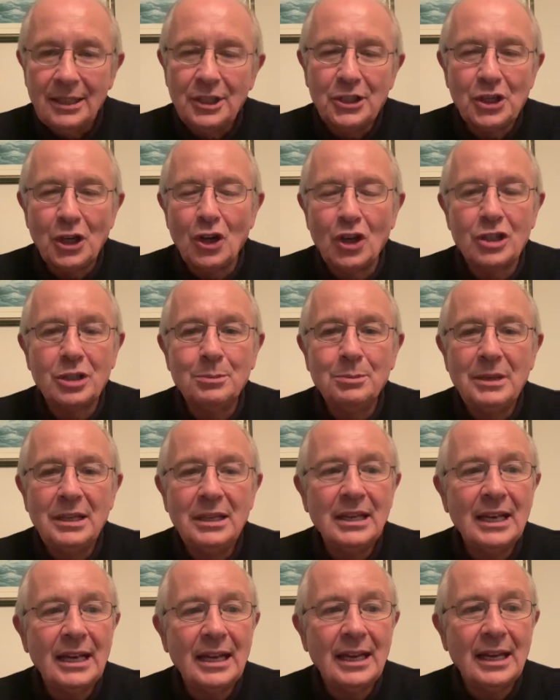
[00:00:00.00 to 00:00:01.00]
Autumn
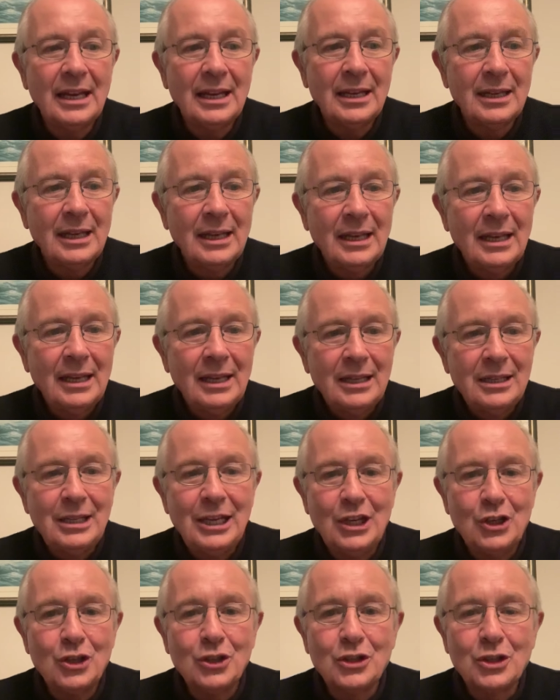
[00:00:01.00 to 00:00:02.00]

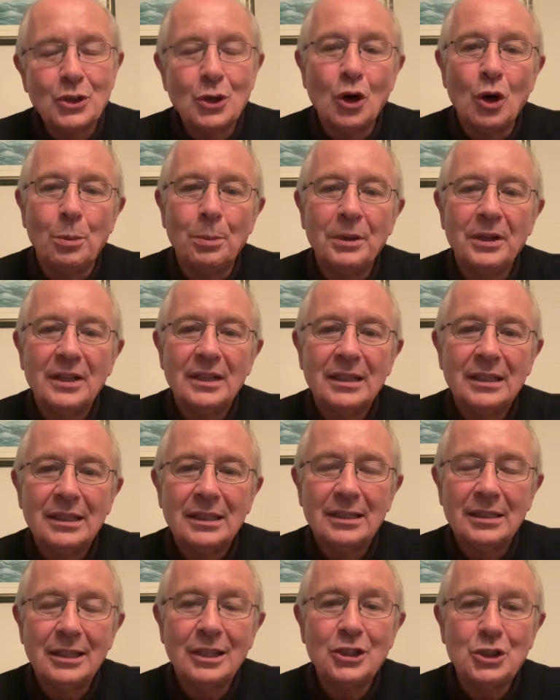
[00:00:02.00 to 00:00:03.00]
Nations Cup.
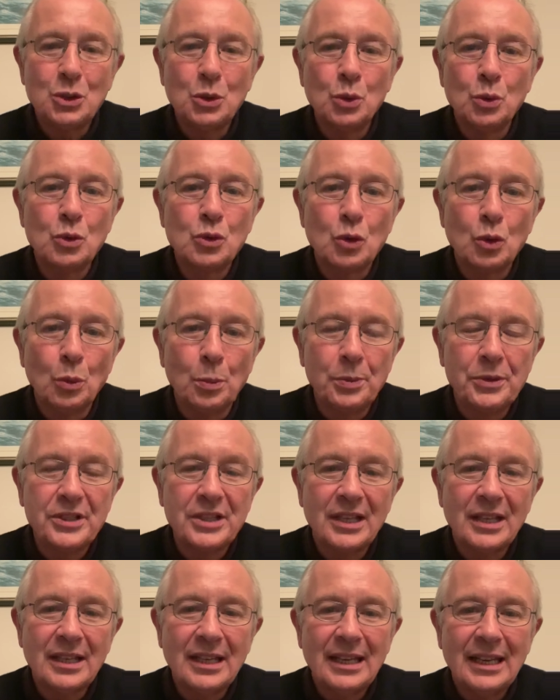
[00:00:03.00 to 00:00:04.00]
There's 2
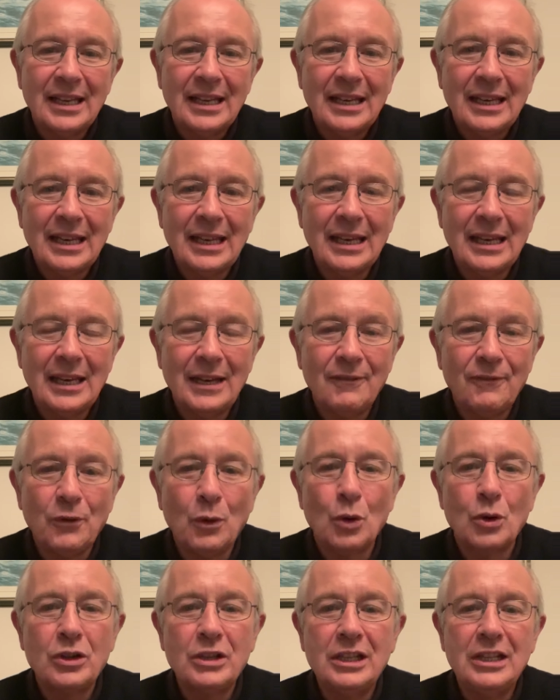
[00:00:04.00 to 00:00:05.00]
groups.
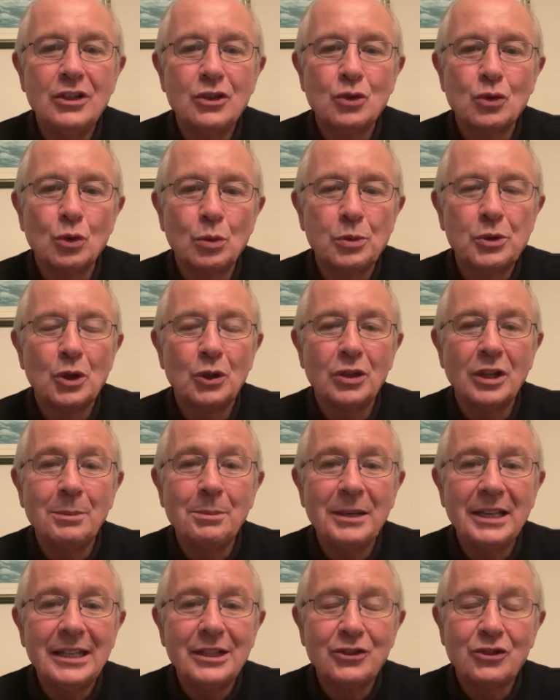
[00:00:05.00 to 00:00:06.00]
4 in each group, so they
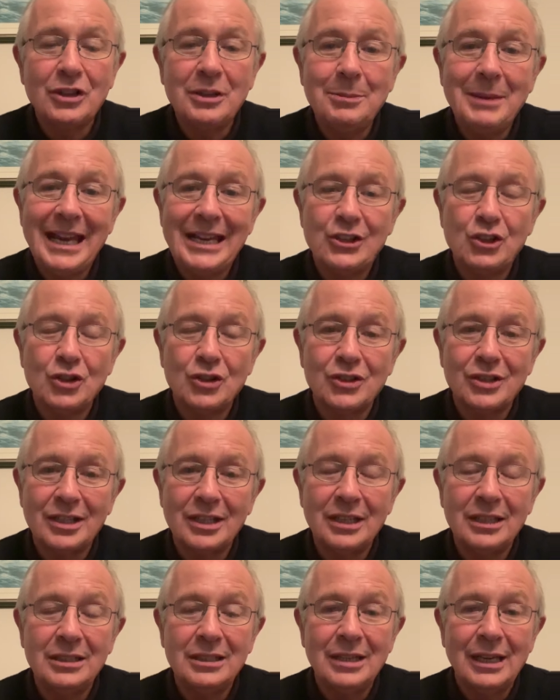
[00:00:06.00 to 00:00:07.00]
play 3 matches.
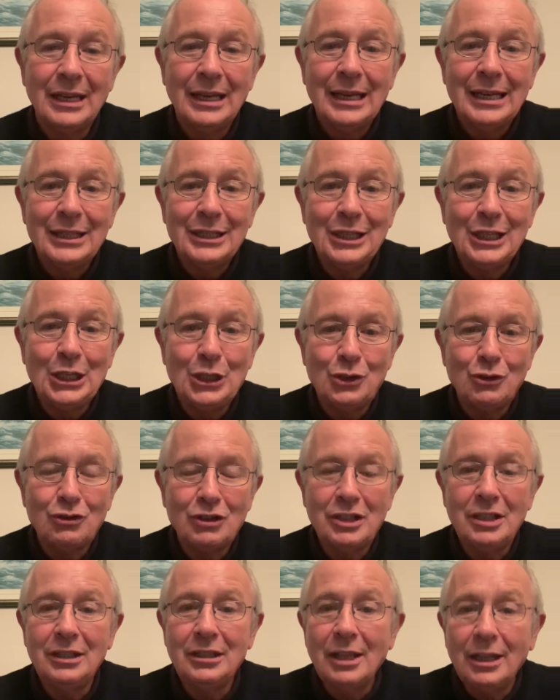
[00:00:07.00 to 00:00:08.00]
And the
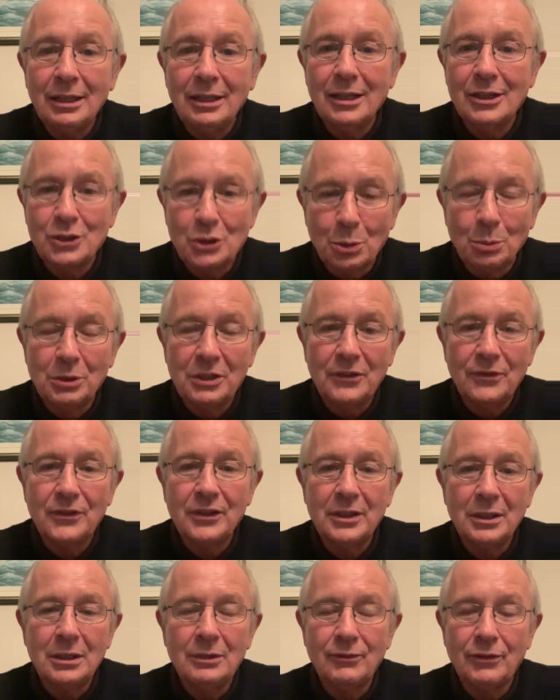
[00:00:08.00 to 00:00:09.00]
interesting thing, there's somebody
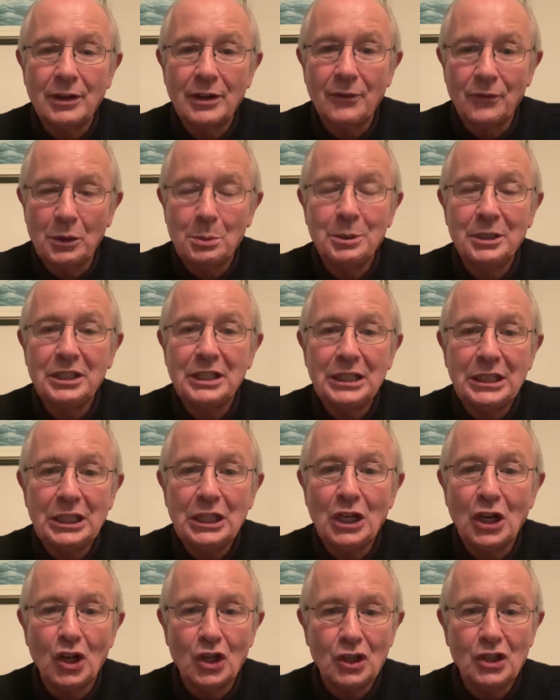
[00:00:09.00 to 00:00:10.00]
for everybody in
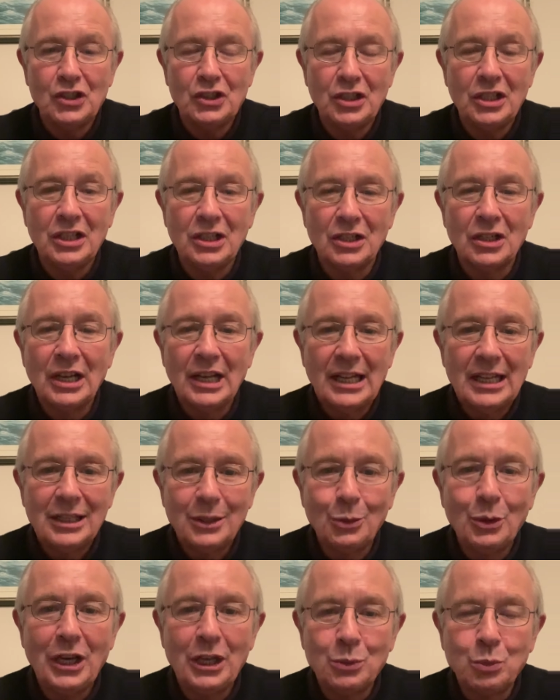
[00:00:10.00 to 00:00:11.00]
the audience here. The
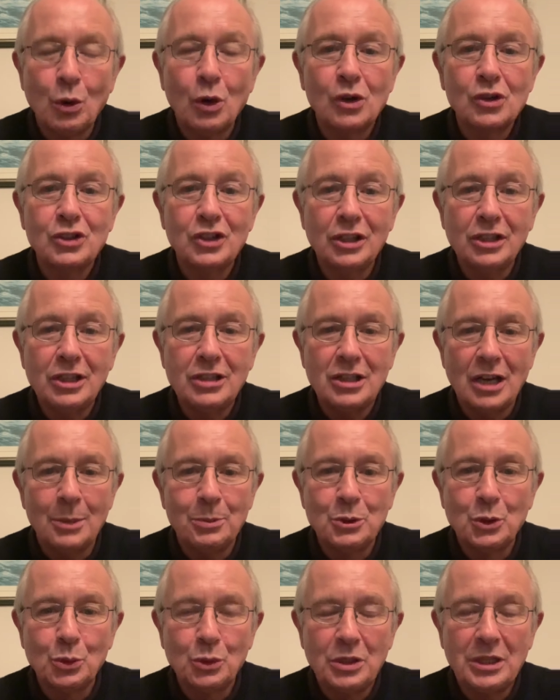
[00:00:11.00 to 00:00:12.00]
way it works is the
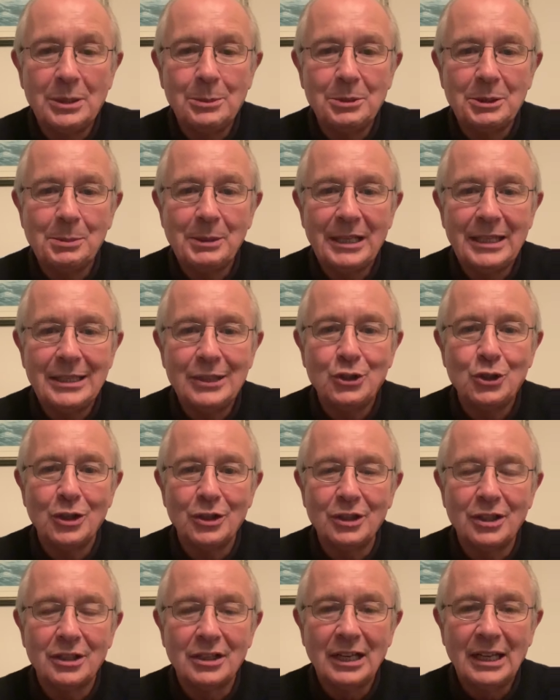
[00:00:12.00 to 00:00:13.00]
top 2 teams play each
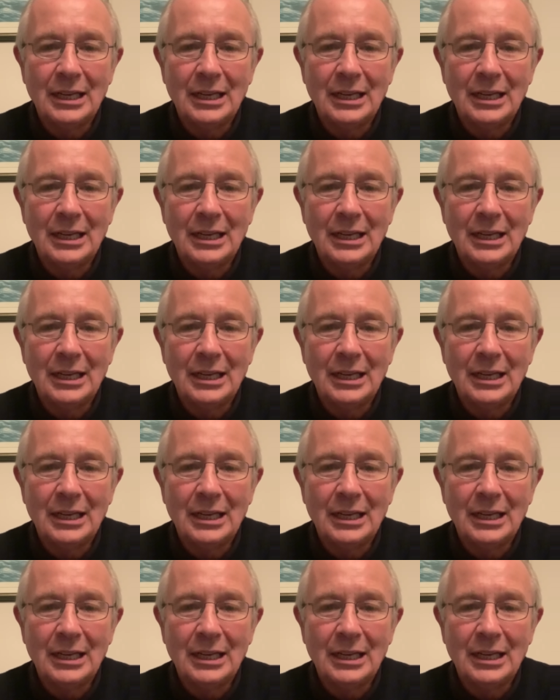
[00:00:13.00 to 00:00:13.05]
other.